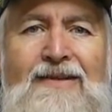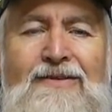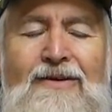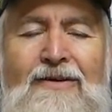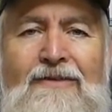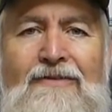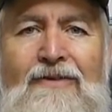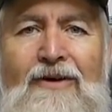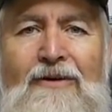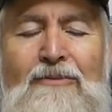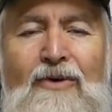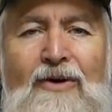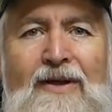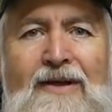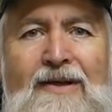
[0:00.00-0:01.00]
trying to find
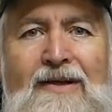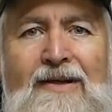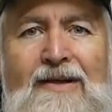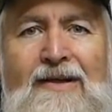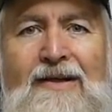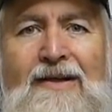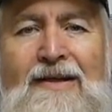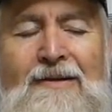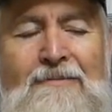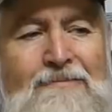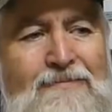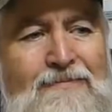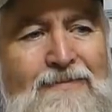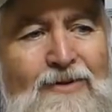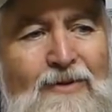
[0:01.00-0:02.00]
my
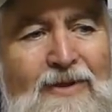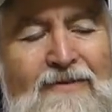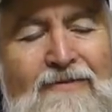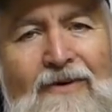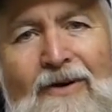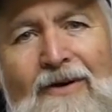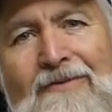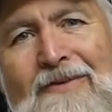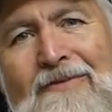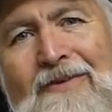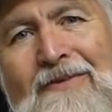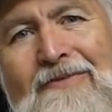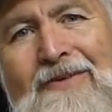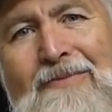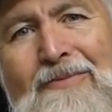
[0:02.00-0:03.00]
25 to
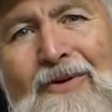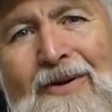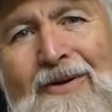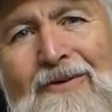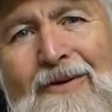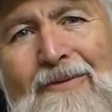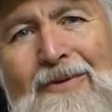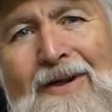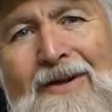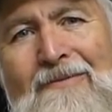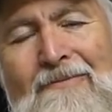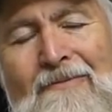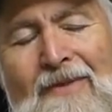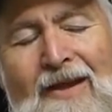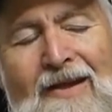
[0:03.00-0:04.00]
50 micrometer.
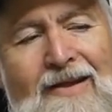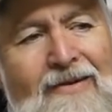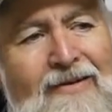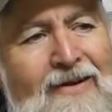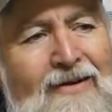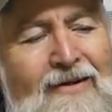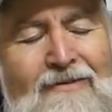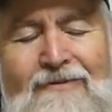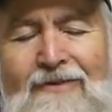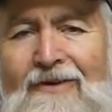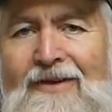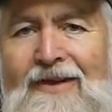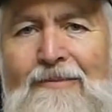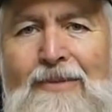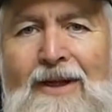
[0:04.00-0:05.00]
You think I can
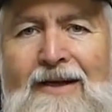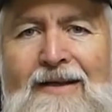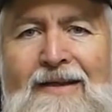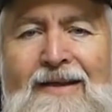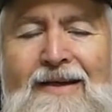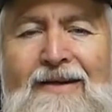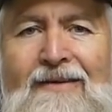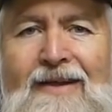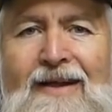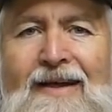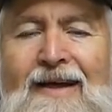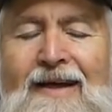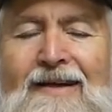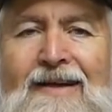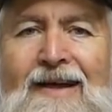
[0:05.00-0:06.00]
find that bloody thing? And
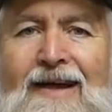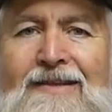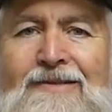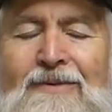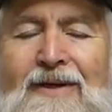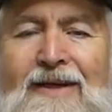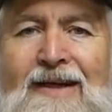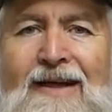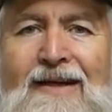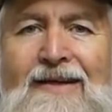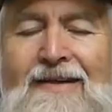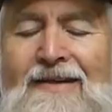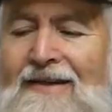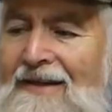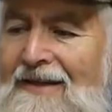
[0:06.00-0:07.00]
I had it last weekend
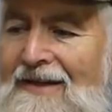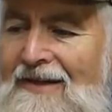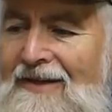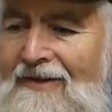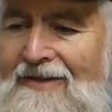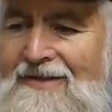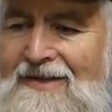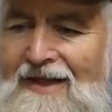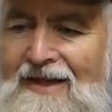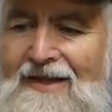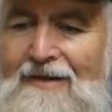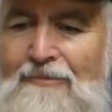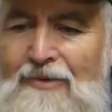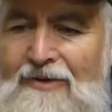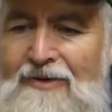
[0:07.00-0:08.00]
and I sat
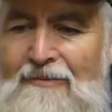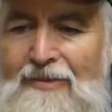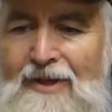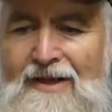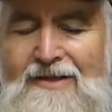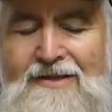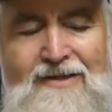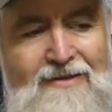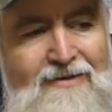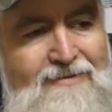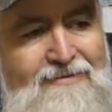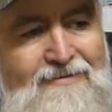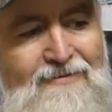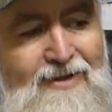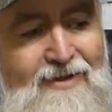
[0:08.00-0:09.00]
it up on the bench, and
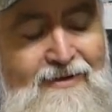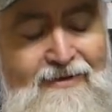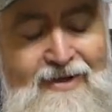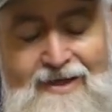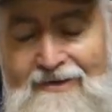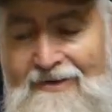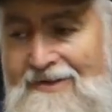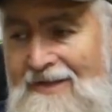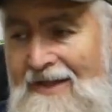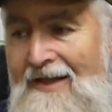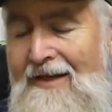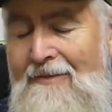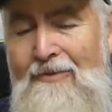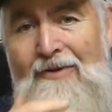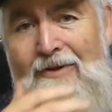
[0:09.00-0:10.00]
I reckon I sat
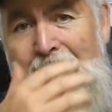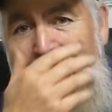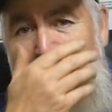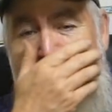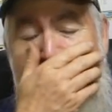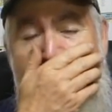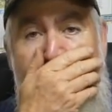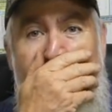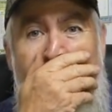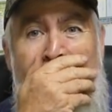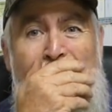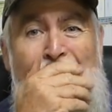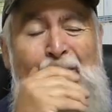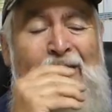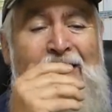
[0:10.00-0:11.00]
it up on the bench,
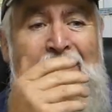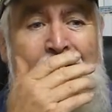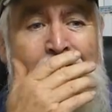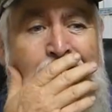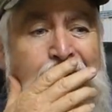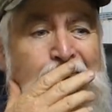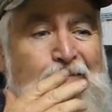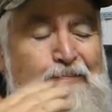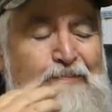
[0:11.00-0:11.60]
and